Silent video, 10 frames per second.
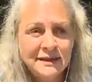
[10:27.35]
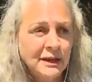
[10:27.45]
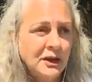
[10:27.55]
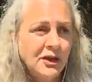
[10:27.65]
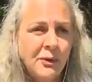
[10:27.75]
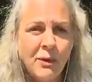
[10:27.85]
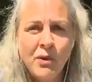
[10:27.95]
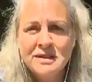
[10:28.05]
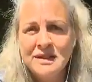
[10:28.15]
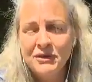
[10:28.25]
and we
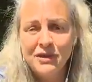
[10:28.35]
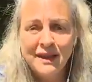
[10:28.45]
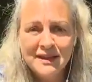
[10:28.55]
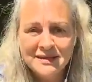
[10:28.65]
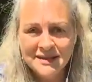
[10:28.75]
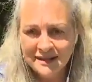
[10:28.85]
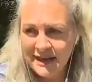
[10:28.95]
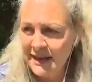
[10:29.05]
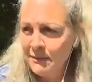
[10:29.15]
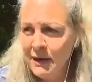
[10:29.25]
want everything
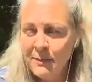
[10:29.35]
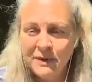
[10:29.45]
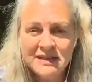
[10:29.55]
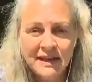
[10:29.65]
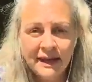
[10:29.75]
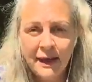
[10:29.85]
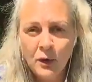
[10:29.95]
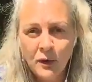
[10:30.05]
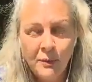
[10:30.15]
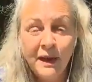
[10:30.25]
instantly, and it might be ticking
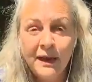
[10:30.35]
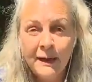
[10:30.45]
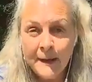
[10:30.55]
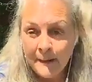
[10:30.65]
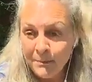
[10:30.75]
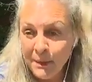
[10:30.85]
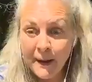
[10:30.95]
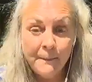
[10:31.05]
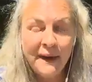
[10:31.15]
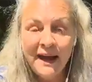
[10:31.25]
all the big
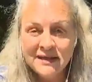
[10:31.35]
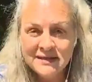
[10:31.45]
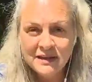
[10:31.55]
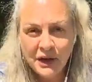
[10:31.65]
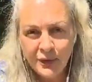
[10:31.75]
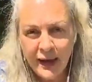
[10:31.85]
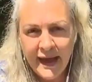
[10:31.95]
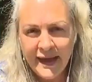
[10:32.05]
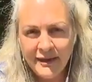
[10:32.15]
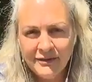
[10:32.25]
plans that you
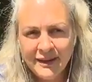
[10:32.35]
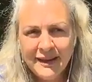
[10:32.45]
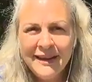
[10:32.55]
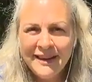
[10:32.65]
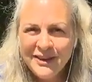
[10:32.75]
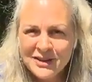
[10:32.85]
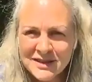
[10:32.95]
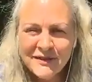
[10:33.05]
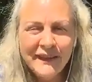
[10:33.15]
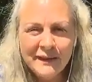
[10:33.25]
have, you
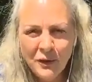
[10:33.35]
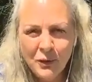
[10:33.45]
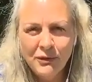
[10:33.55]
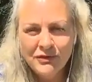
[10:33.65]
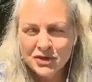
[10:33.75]
just feel off.